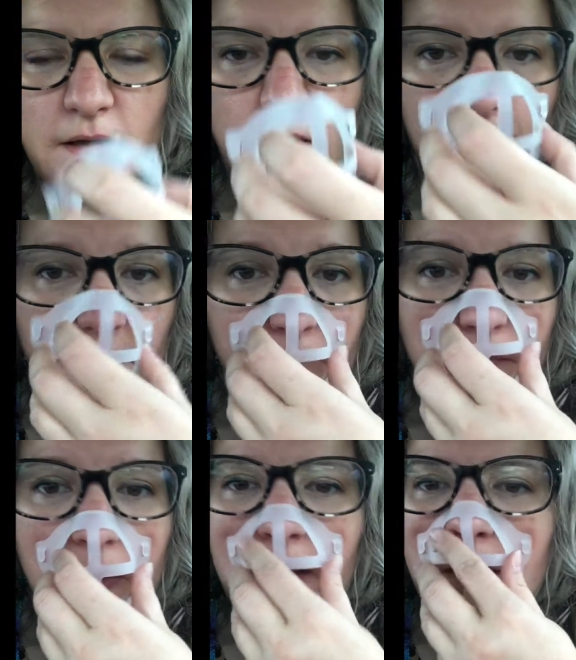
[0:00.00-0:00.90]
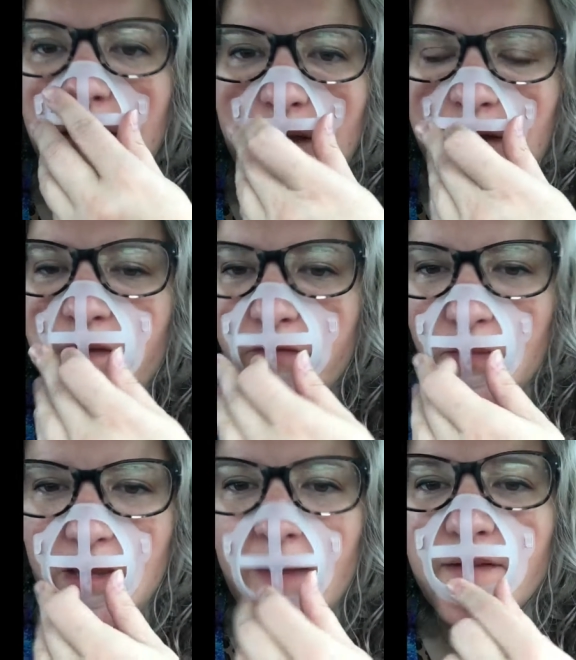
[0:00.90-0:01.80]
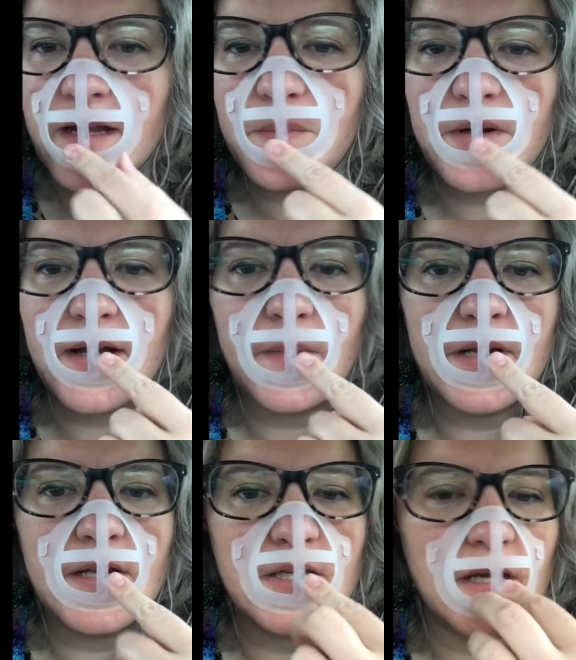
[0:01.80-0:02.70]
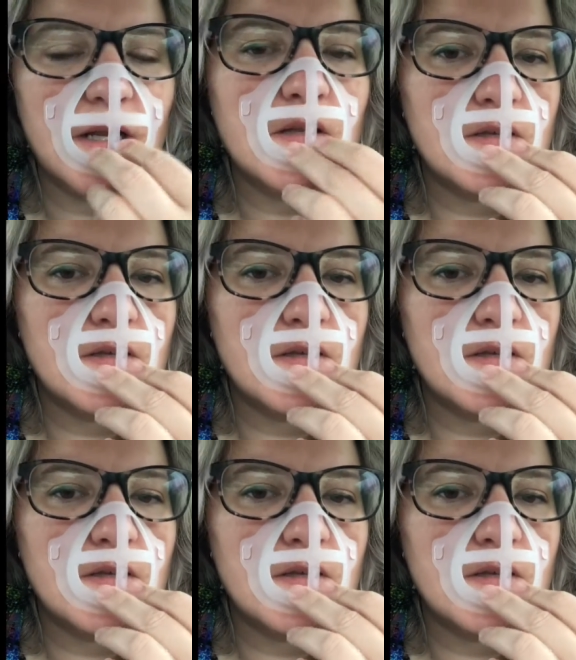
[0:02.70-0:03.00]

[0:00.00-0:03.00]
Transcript: And for me, I've got a predominant chin,